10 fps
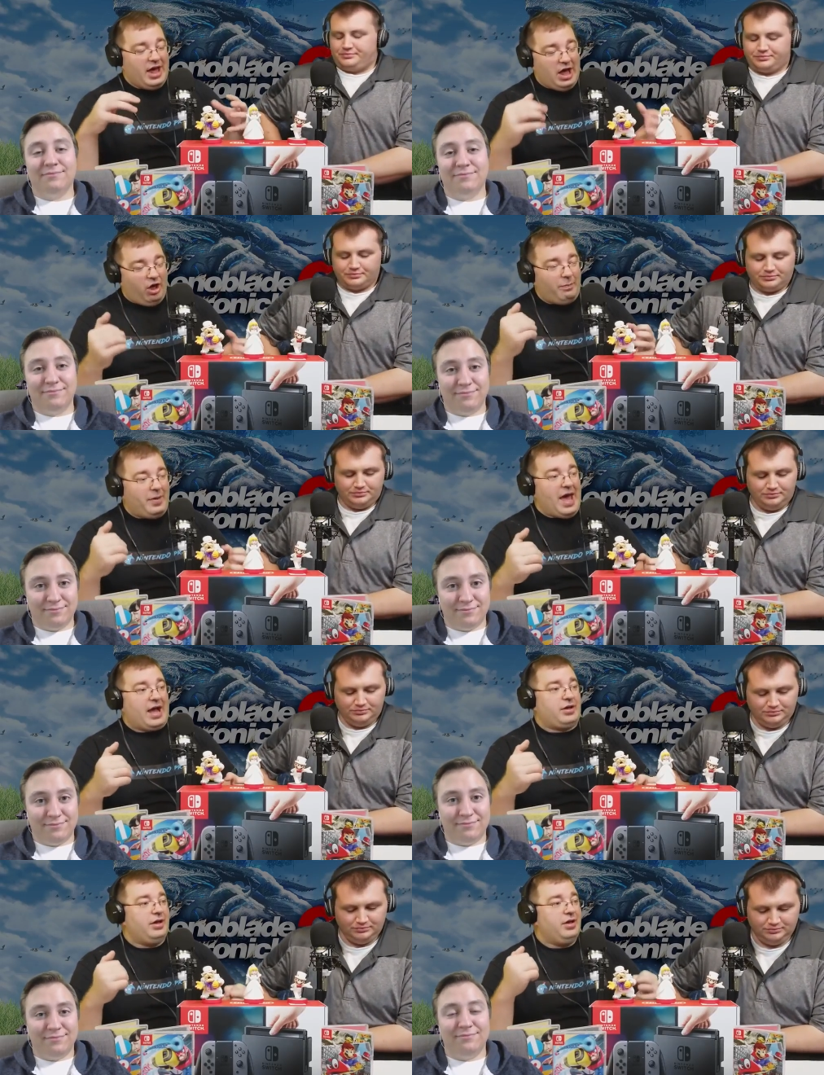Speaker 1: held
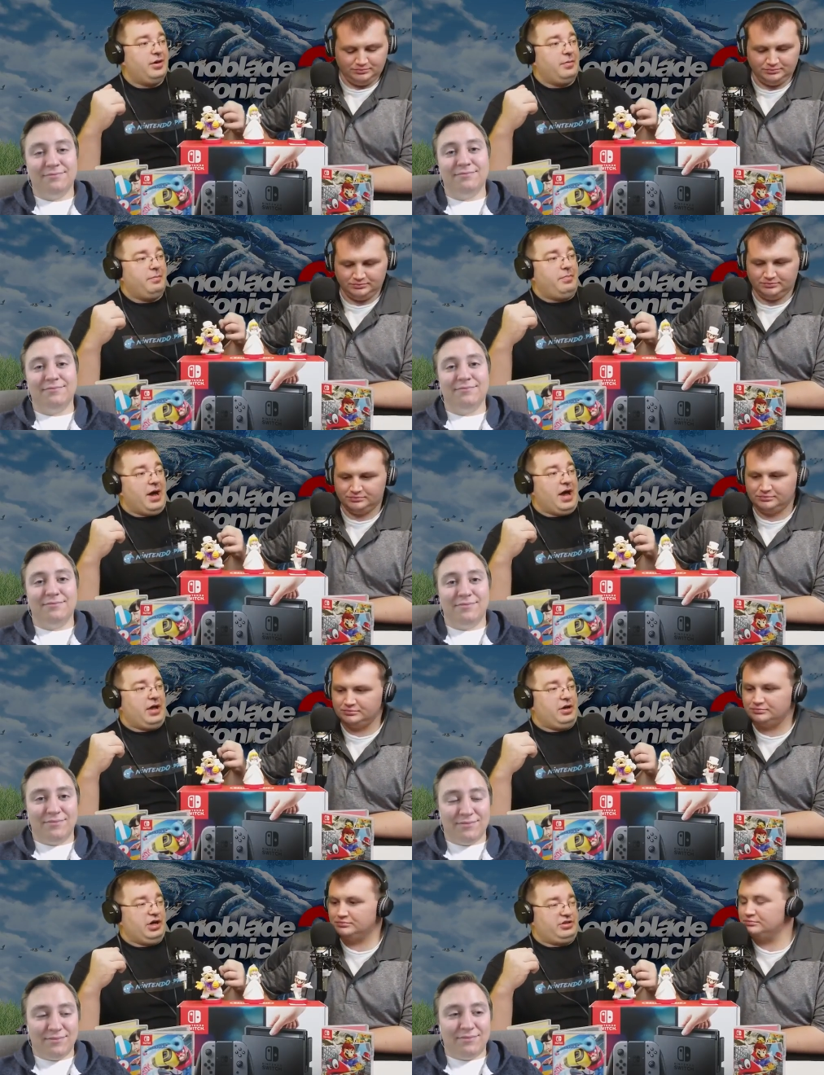back
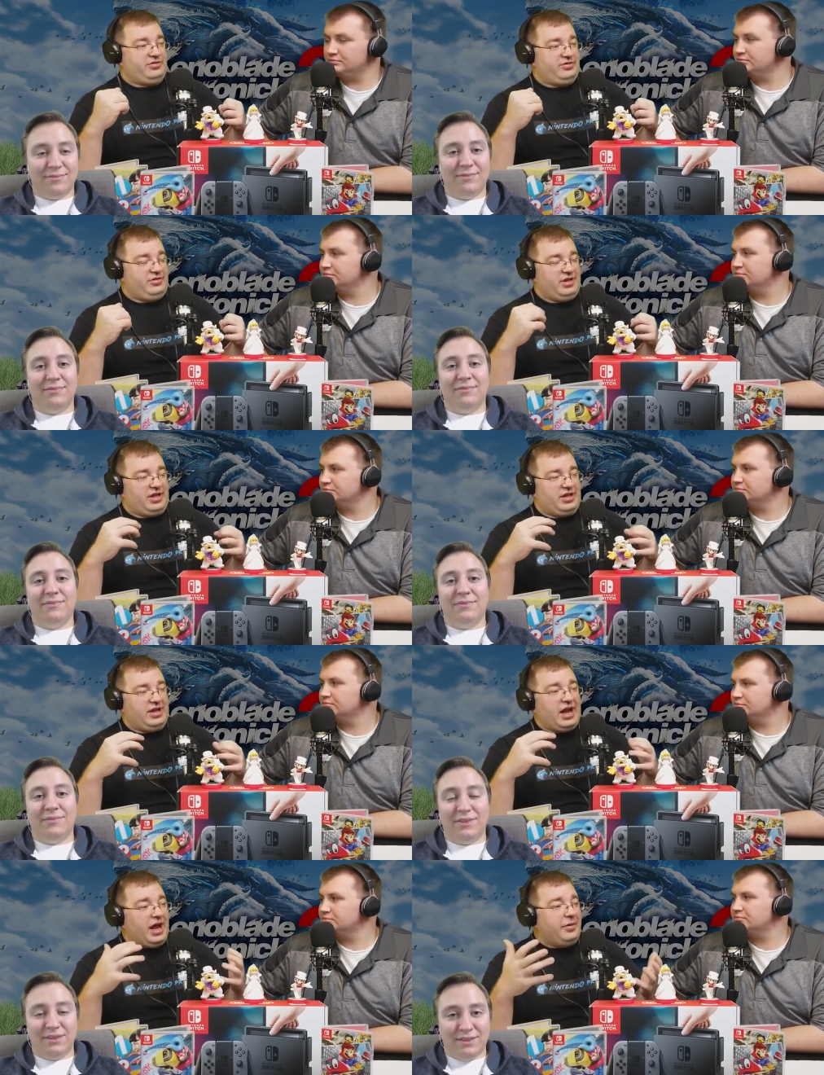by not
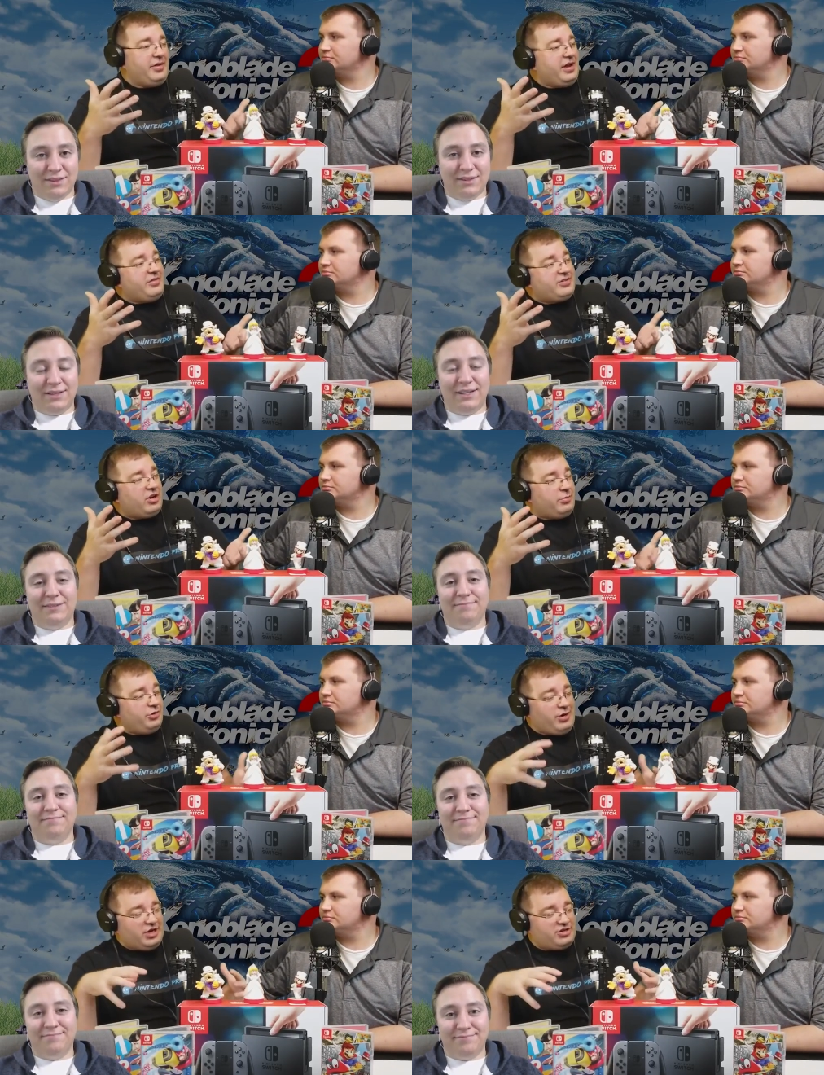even a
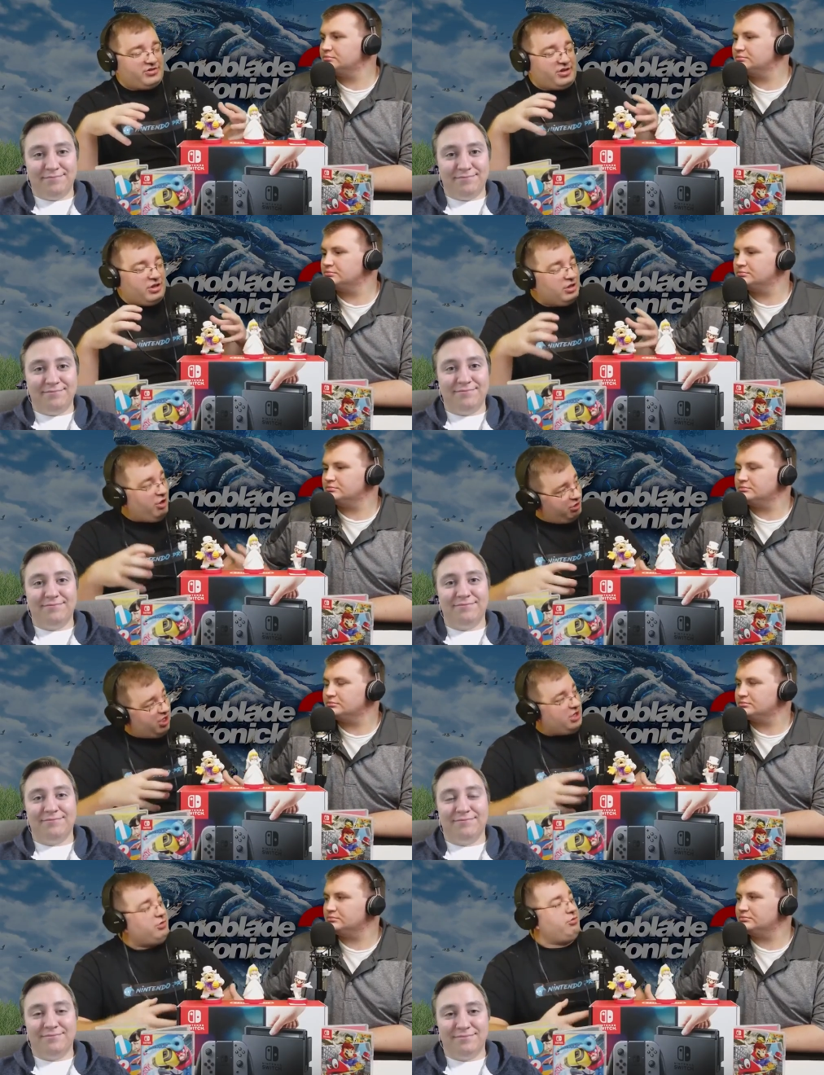terrible UI, just
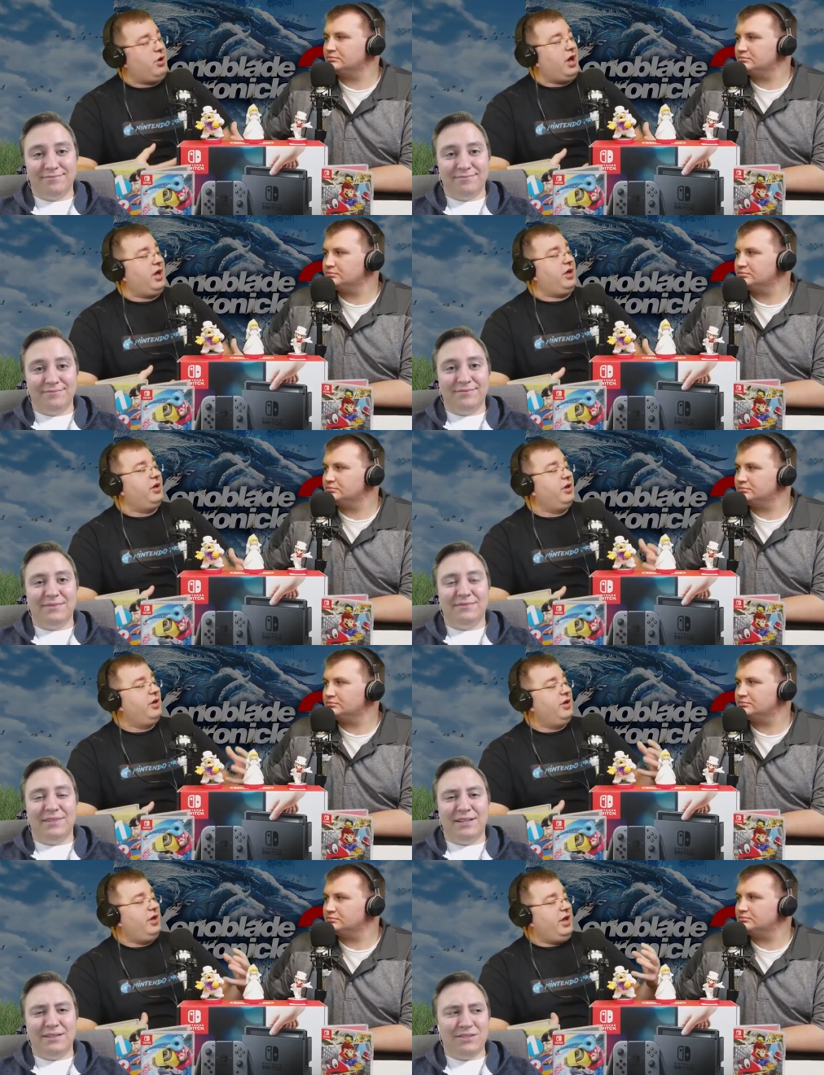clunky UI.
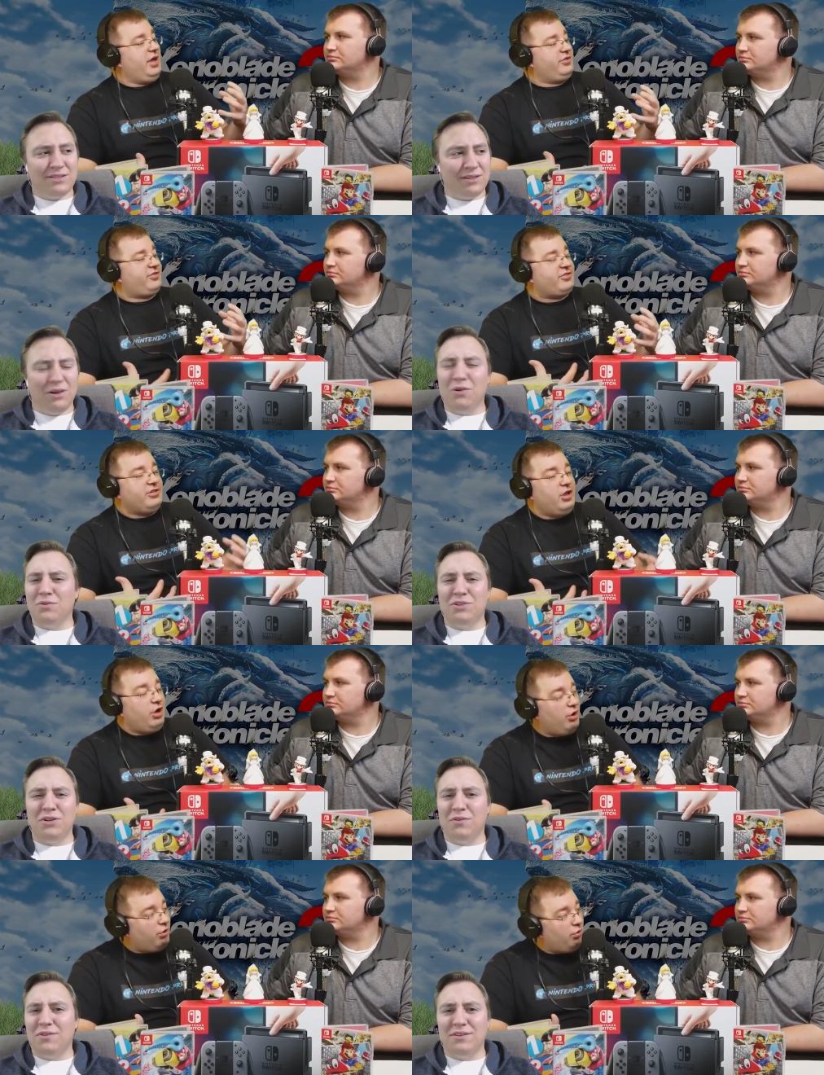
Speaker 2: And it's
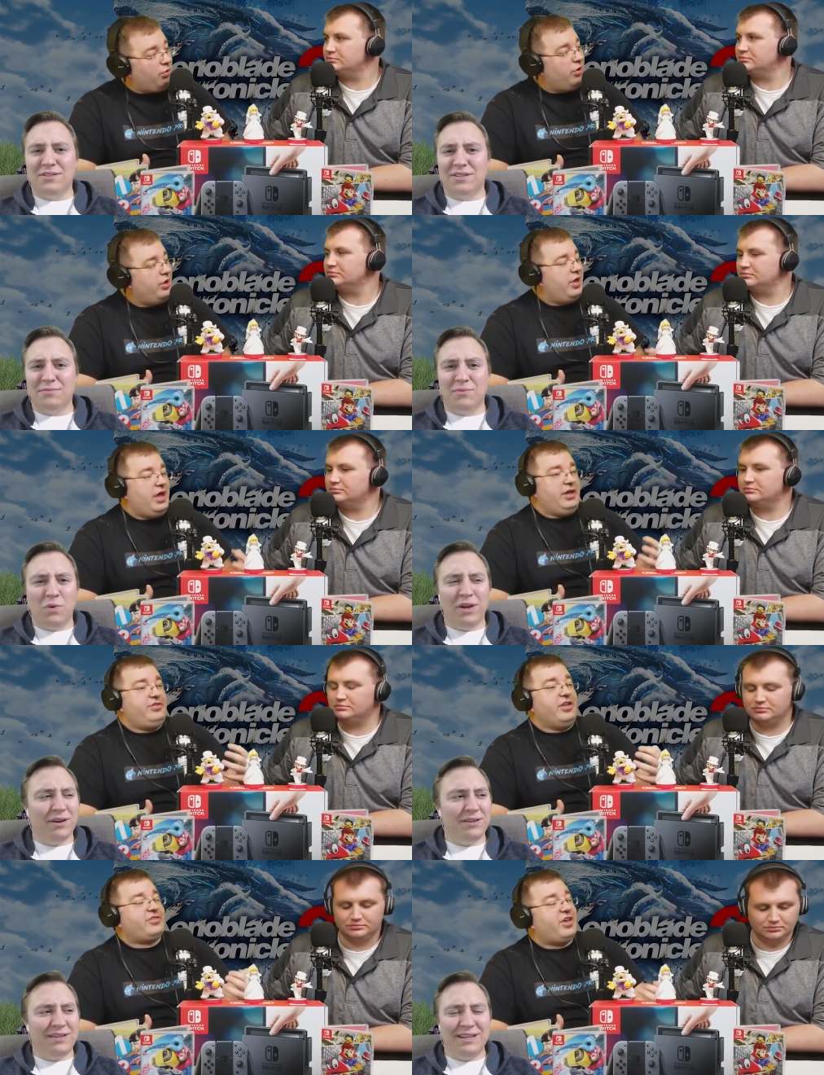slow too. It's some
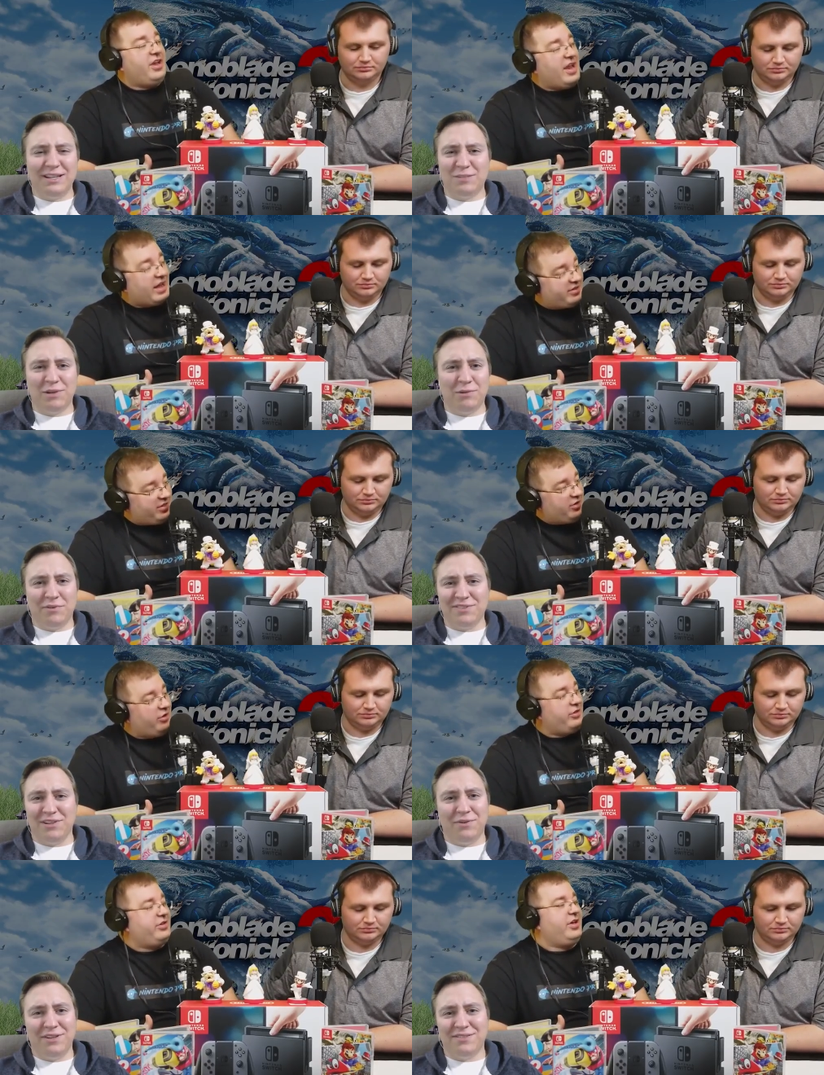weird disconnecting
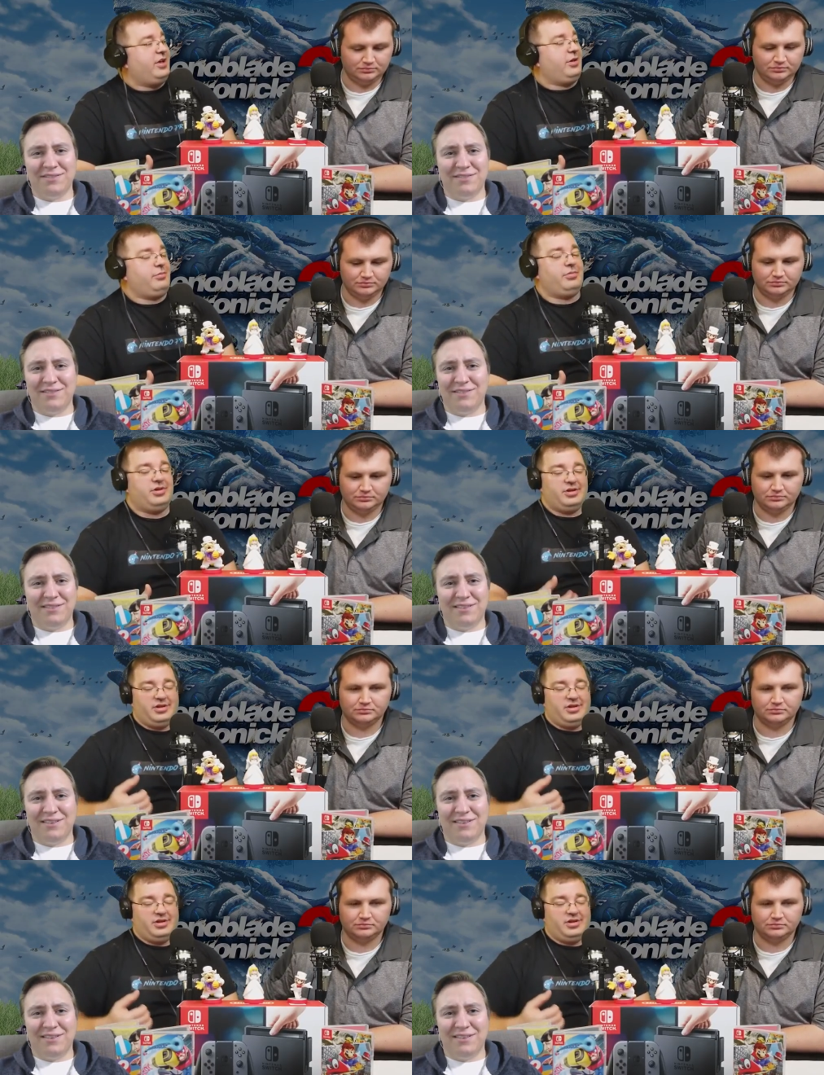all the time.